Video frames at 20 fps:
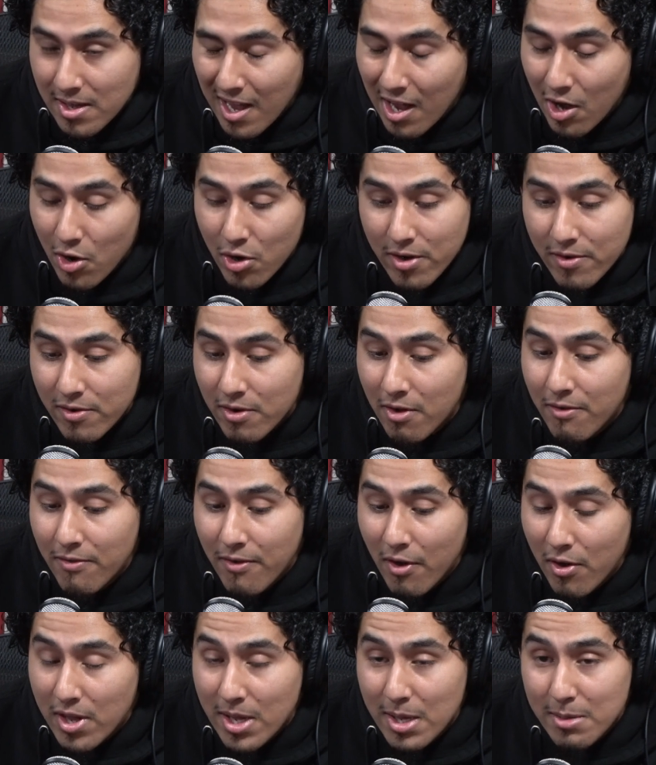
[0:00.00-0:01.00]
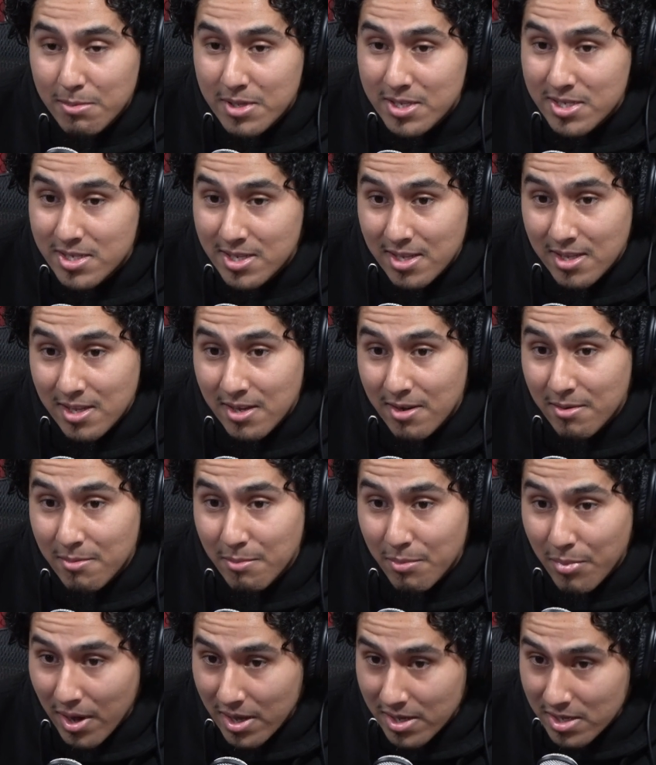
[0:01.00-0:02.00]
I don't even know if I'll keep this in here,
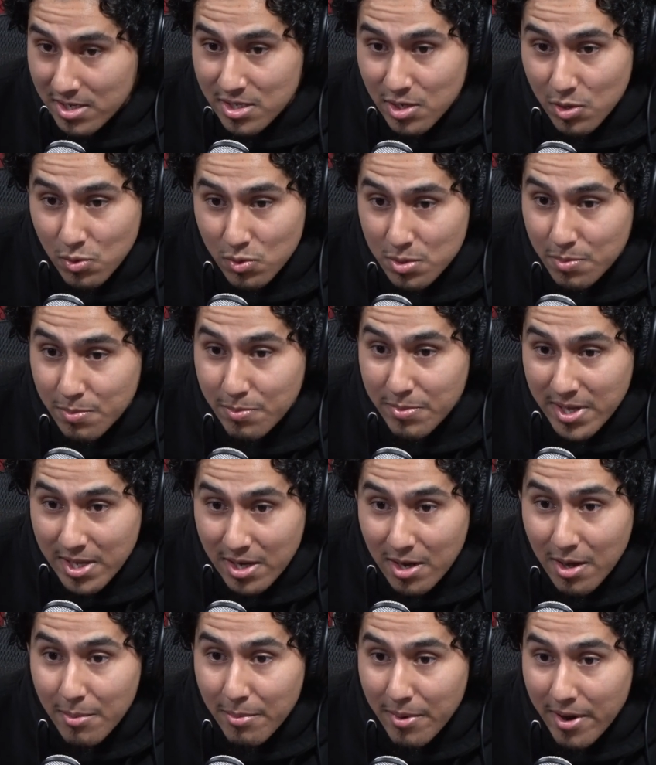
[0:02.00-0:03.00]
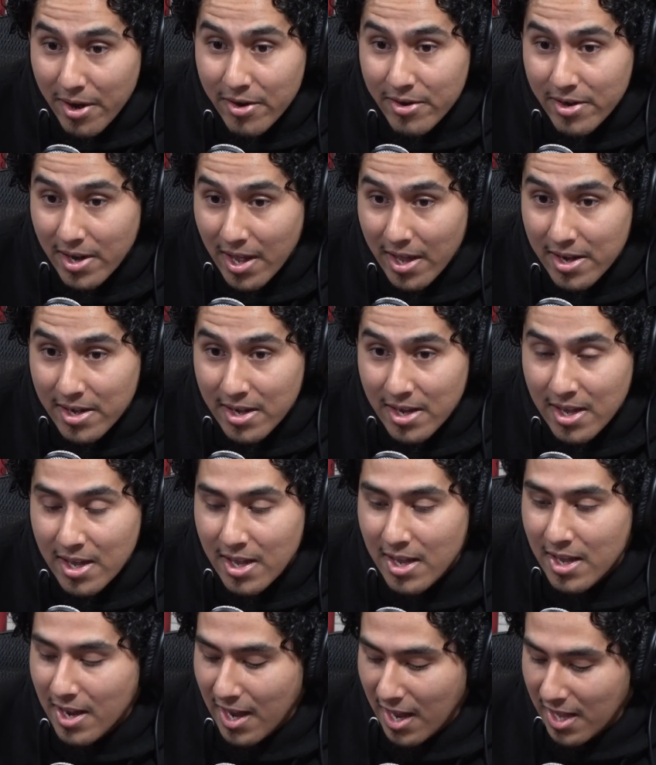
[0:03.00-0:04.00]
but she was beat up by her dad.
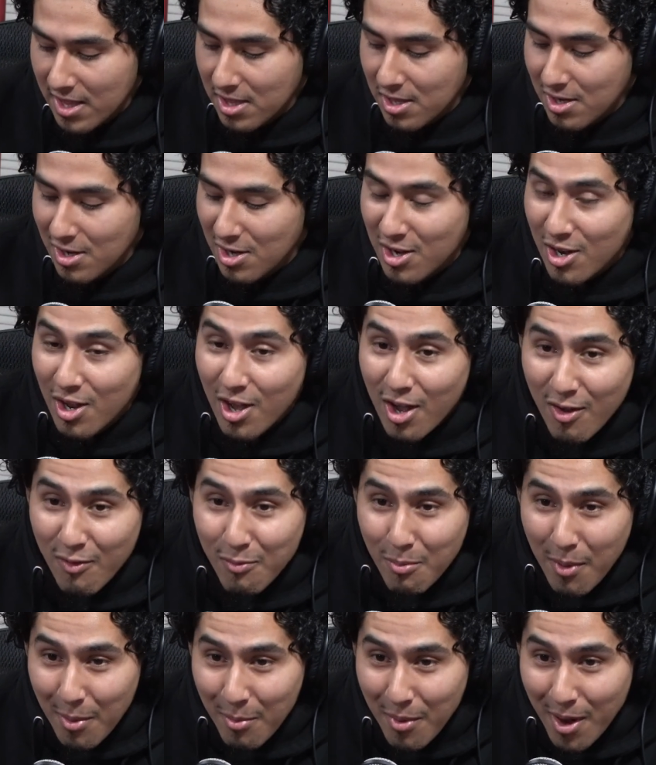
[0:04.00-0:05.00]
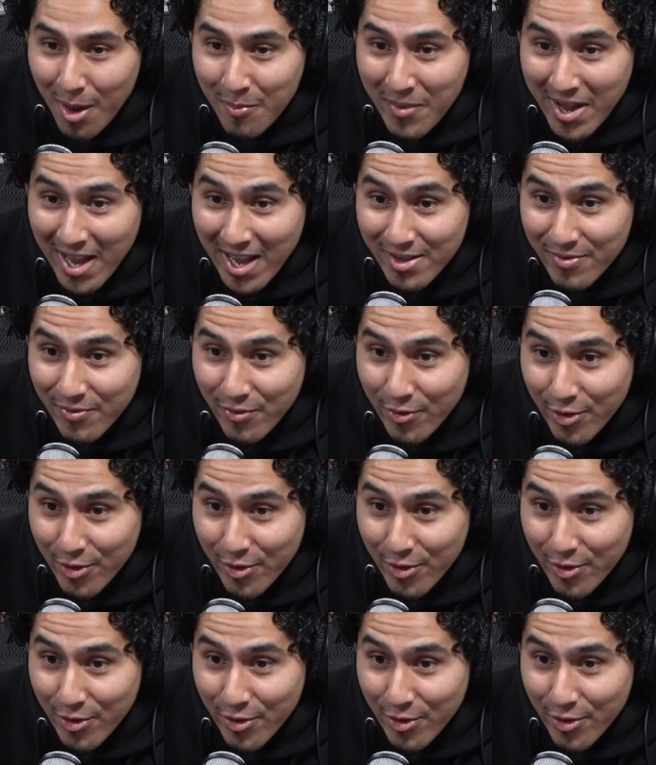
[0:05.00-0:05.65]
And the love my mom has